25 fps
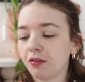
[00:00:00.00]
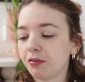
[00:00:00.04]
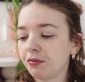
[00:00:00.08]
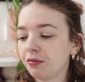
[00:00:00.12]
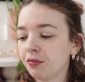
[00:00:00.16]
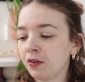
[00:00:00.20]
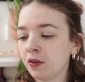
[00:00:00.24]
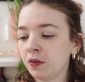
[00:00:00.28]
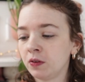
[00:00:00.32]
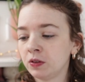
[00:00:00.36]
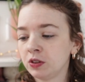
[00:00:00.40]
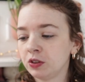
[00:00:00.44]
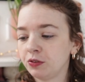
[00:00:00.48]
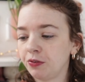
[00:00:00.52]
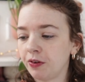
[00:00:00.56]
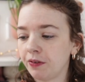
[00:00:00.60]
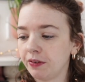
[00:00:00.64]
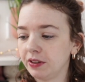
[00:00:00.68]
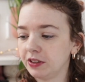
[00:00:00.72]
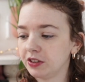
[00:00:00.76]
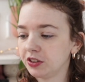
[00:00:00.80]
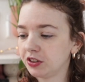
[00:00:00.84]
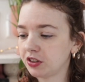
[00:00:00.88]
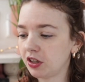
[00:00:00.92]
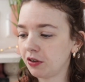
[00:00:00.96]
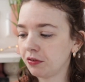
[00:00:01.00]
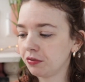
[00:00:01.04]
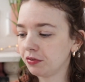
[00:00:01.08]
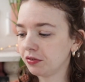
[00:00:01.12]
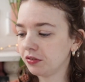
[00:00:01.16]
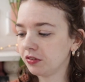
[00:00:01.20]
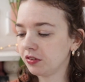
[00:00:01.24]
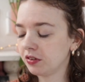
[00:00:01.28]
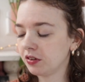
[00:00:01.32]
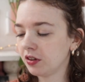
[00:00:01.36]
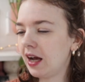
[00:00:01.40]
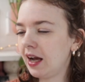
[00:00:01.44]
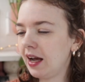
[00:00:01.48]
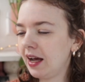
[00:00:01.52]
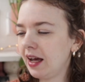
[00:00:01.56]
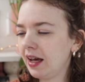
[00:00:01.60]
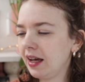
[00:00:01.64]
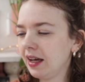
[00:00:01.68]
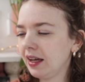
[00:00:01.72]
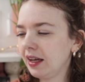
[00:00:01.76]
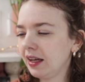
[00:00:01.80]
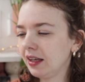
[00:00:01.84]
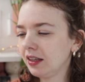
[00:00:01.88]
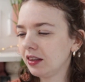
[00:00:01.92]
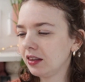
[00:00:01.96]
the feel, it's very soft.
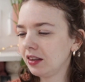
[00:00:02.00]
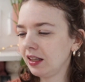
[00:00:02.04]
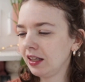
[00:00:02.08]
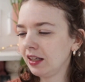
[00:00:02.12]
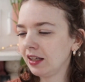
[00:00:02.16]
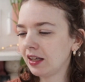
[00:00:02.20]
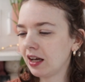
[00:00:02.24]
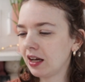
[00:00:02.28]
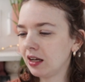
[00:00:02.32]
I think